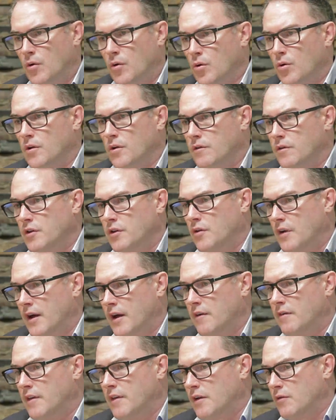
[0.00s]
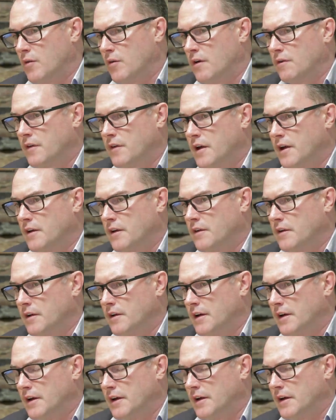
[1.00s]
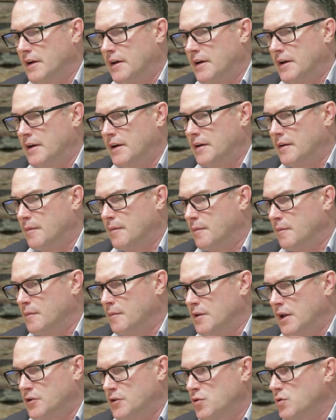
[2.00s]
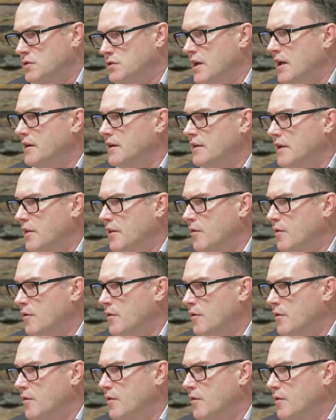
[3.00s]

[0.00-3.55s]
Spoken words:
All of you have that rough cut natural talent,